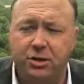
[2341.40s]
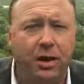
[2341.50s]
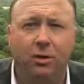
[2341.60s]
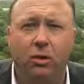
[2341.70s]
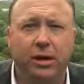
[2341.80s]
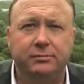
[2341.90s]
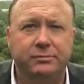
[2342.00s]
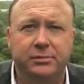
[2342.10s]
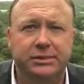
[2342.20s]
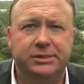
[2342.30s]
all I want,
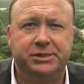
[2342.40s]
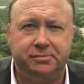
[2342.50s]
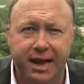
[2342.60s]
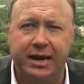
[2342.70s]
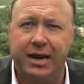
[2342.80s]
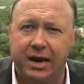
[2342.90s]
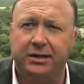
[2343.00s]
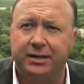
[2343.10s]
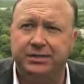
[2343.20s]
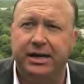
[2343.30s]
is to make it out
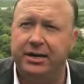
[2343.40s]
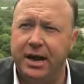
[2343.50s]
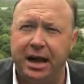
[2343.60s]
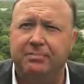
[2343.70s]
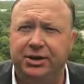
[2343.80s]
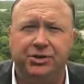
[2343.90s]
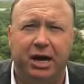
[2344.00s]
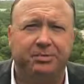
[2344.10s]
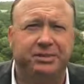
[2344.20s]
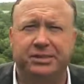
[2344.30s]
of this and not be
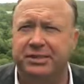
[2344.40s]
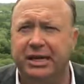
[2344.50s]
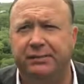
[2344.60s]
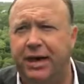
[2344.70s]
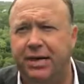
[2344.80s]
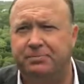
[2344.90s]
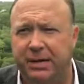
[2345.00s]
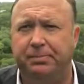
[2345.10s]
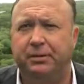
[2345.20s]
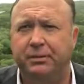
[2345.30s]
chumps to these evil ass
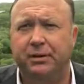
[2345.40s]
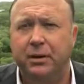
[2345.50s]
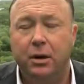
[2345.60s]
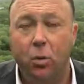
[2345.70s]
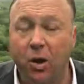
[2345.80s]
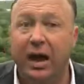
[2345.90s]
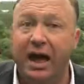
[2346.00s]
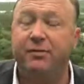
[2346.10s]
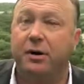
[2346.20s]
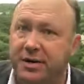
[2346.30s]
people. We'll
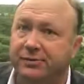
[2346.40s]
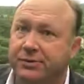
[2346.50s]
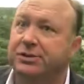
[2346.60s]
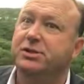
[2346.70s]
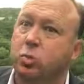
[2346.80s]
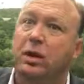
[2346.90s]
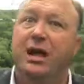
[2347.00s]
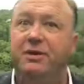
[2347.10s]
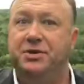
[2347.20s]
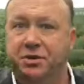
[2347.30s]
have our differences, we'll
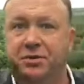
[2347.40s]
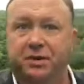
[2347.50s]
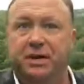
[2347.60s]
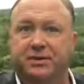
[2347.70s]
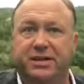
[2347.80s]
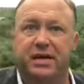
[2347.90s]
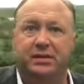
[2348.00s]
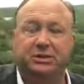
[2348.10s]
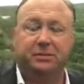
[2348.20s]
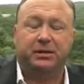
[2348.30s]
have issues on the other side of
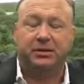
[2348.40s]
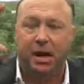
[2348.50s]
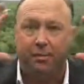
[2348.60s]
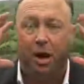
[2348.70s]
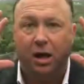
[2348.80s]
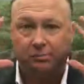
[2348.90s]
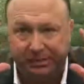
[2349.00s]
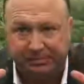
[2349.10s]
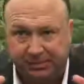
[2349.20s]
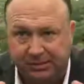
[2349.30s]
this, but come on,
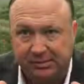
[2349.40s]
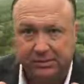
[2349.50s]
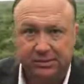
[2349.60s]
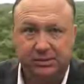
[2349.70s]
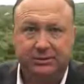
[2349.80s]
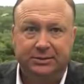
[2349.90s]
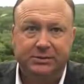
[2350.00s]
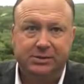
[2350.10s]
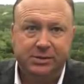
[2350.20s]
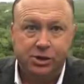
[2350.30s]
people.
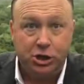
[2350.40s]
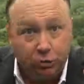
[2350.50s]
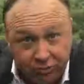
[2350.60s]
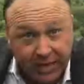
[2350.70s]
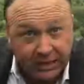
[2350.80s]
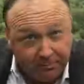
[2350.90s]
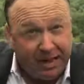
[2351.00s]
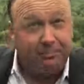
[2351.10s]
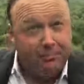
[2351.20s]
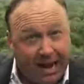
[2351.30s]
You think the
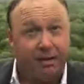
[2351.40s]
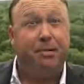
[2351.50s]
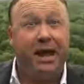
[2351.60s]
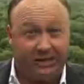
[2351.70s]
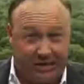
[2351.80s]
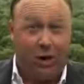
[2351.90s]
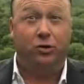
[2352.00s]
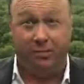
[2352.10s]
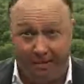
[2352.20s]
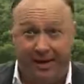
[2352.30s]
big mega banks that
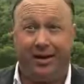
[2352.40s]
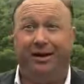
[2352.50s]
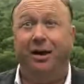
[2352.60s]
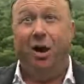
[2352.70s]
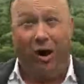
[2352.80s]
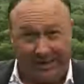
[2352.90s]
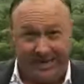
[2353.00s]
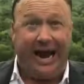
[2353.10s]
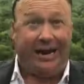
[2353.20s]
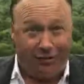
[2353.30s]
own the media are
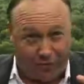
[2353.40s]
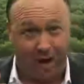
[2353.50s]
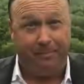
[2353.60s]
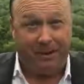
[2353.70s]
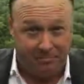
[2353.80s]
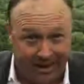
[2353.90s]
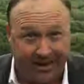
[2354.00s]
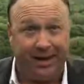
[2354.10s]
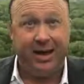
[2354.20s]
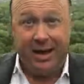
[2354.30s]
attacking Trump and
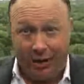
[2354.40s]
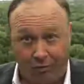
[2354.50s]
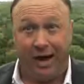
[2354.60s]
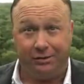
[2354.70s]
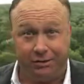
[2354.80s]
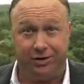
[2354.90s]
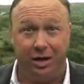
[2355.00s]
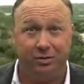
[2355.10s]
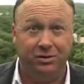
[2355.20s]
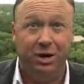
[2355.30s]
me and Roger
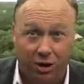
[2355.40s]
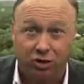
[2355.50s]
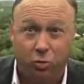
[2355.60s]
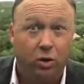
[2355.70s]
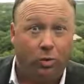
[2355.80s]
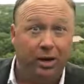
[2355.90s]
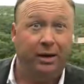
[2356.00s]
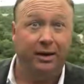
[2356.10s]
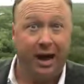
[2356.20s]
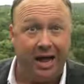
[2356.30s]
Stone because we're
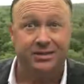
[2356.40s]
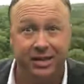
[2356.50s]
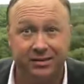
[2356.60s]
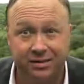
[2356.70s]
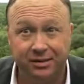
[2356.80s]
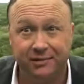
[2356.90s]
really Nazis?